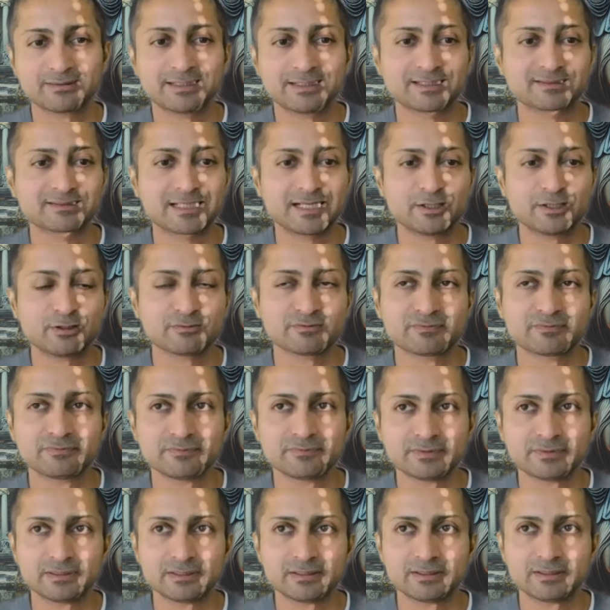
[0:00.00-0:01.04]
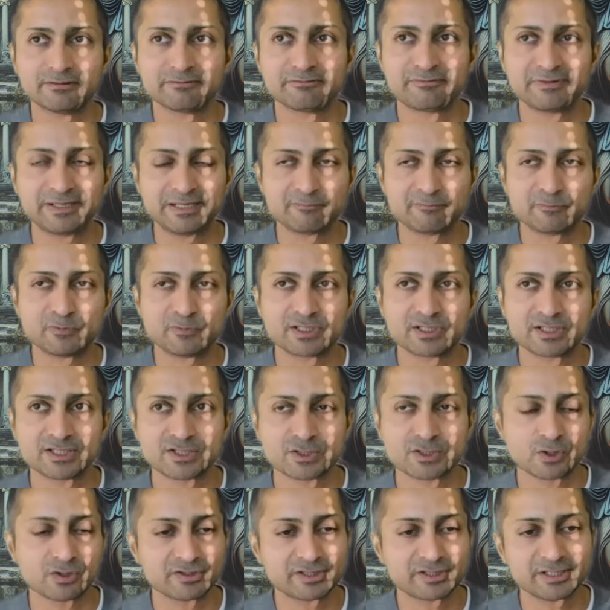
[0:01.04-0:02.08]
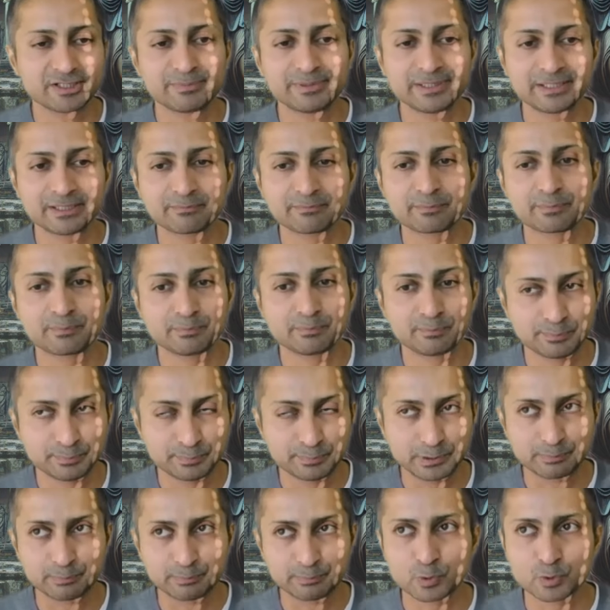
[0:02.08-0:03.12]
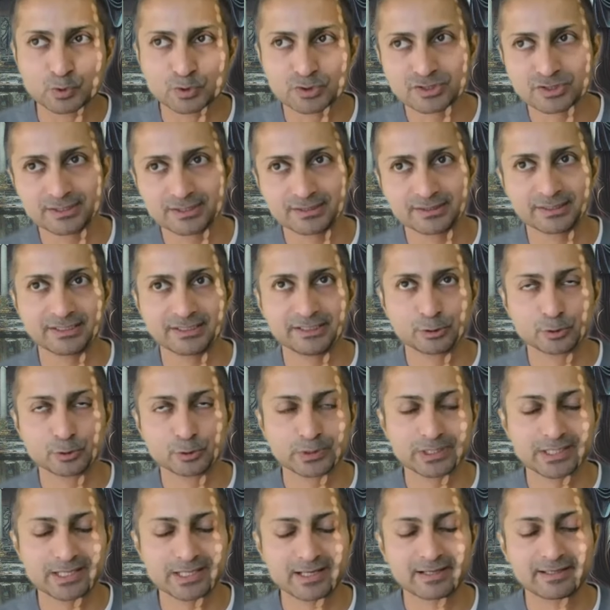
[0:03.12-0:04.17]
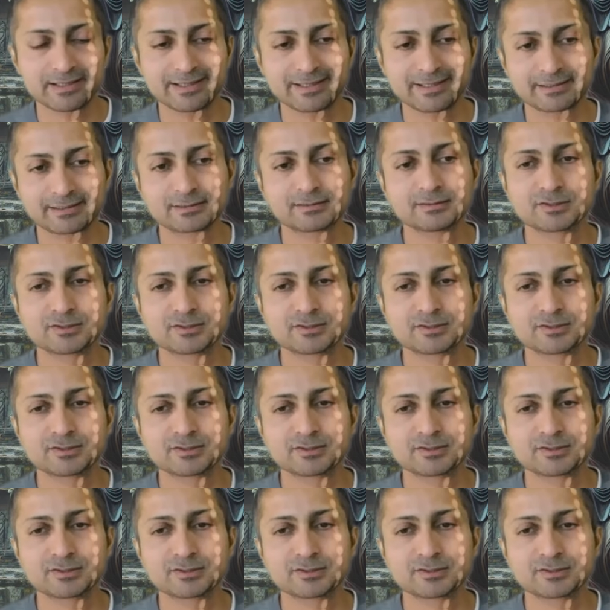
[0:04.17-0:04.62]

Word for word: that kind of uh, framework is already being proposed in the EU AI Act.